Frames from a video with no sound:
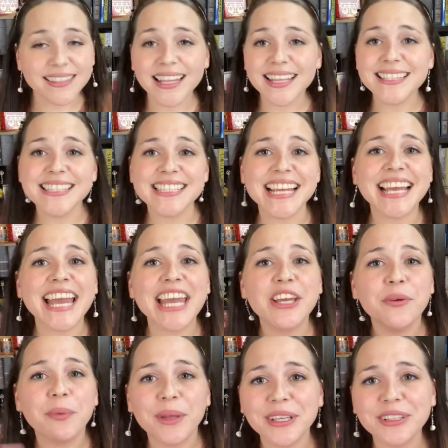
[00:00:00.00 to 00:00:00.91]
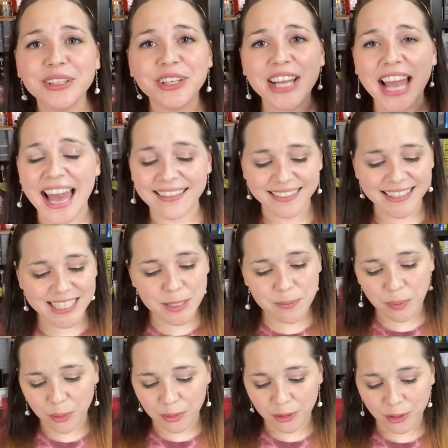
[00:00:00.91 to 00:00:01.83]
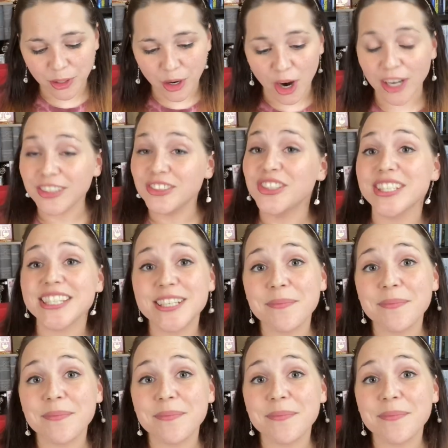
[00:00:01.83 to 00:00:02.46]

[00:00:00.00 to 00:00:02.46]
Let's take a quick look at the spoiler card just